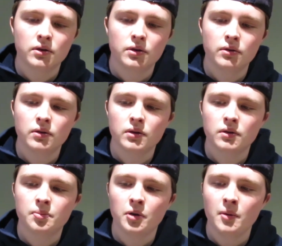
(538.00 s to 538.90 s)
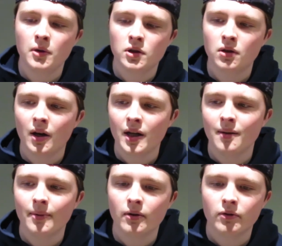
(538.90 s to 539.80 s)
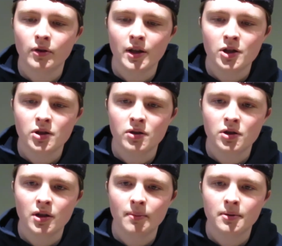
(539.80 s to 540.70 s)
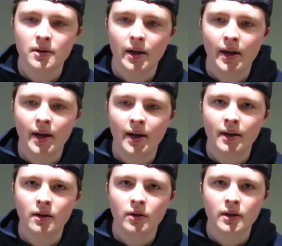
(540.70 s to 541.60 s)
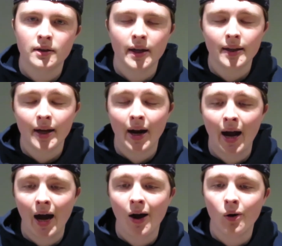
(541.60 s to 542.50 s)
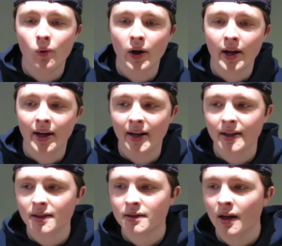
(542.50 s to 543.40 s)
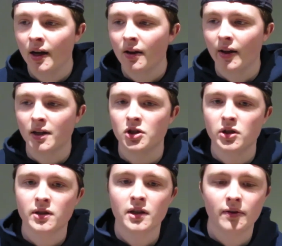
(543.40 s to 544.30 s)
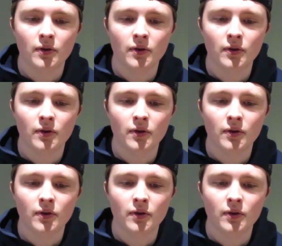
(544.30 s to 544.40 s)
she was pretty much talking about relationships and you can take that how it is like she's in a